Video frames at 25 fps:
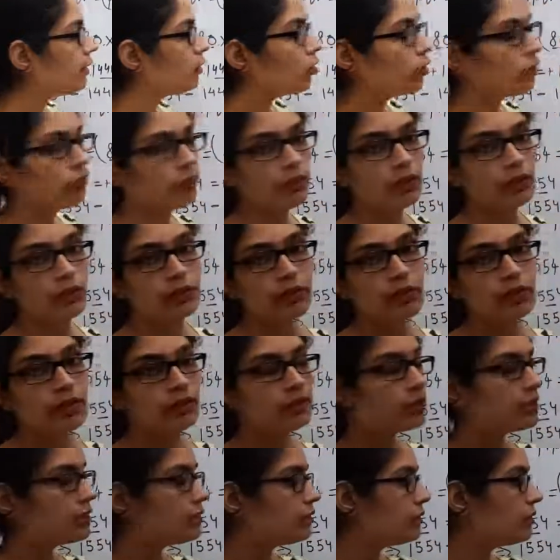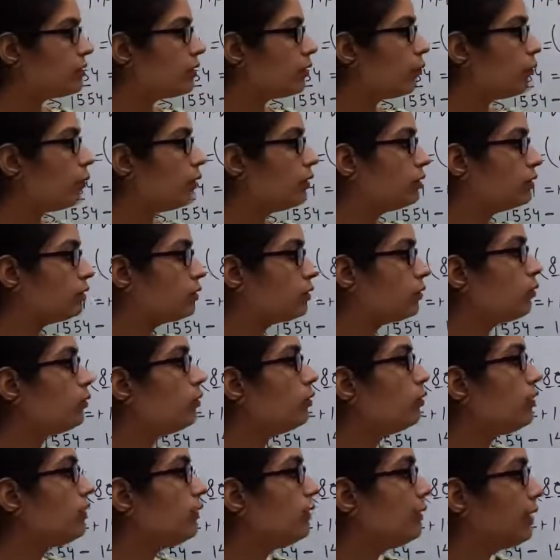of interest is equals
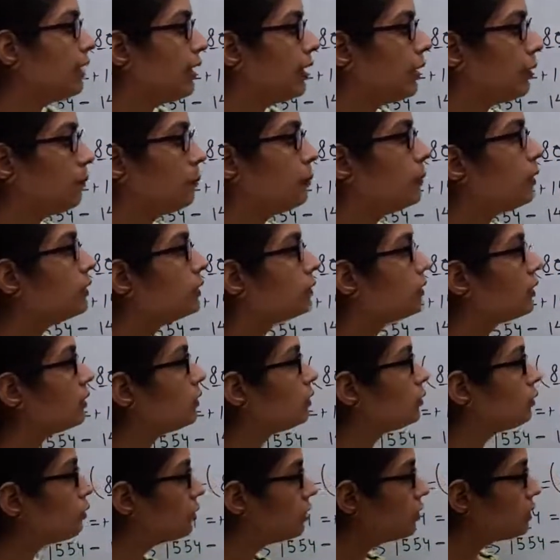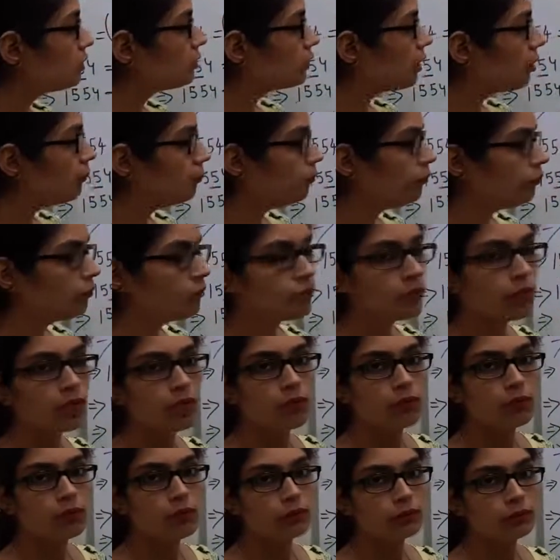to 10%. So this sum
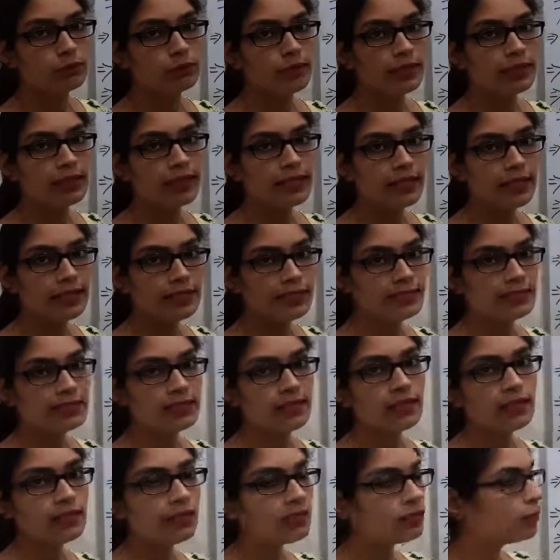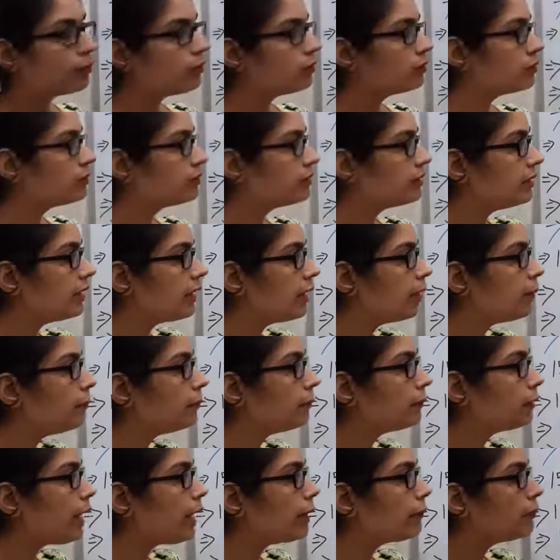was very easy.
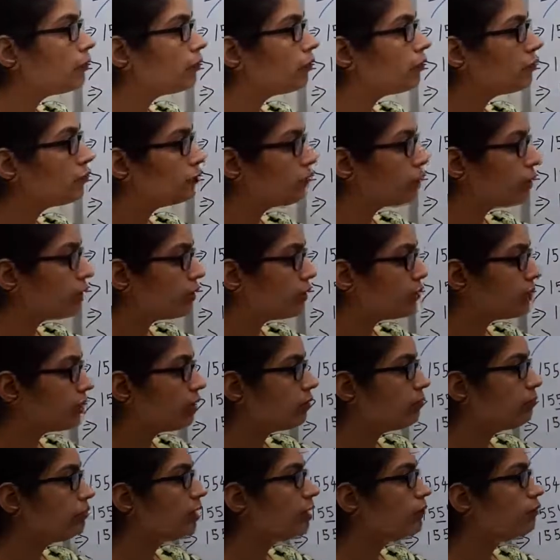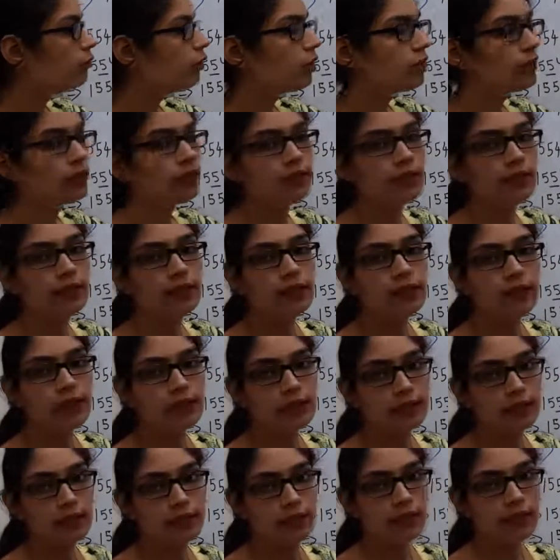Same type of question we have already
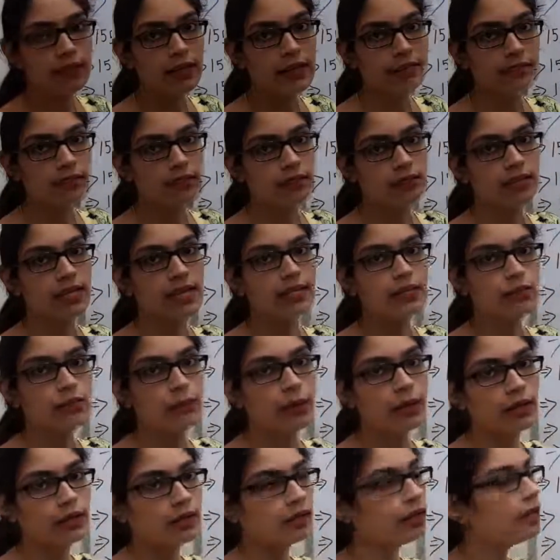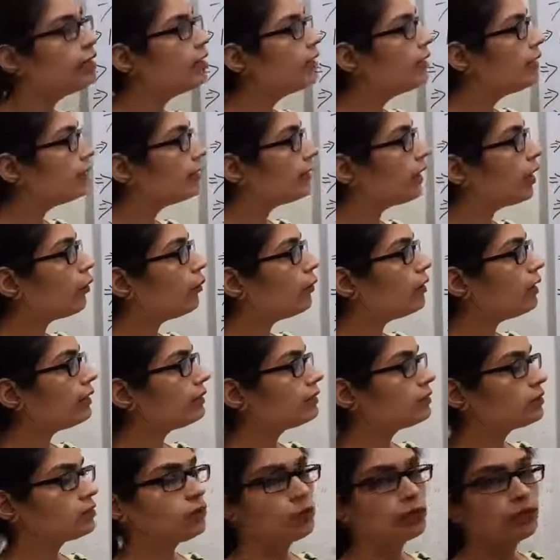done in our exercise 1. Now
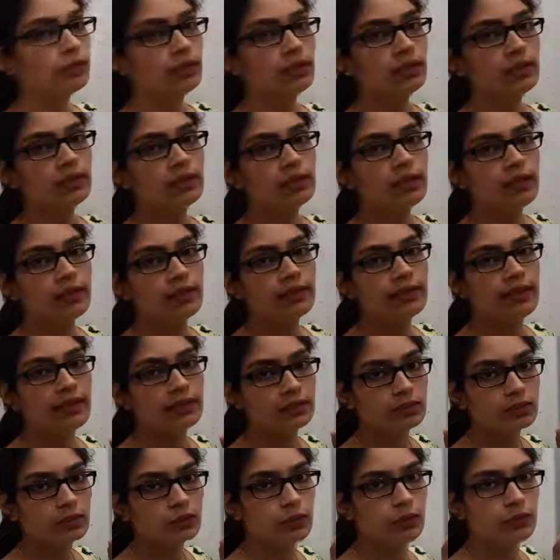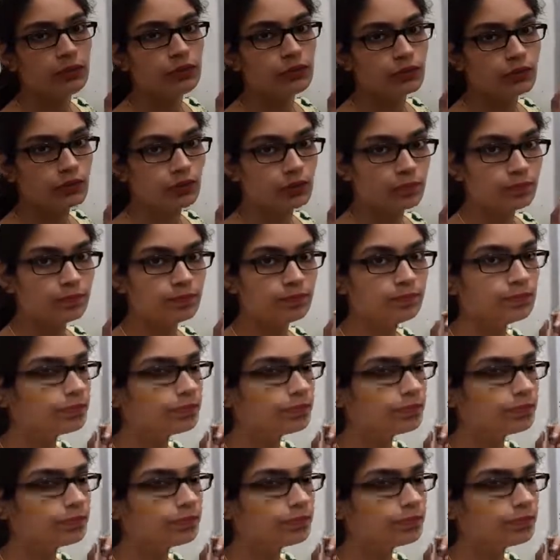let's do the next question.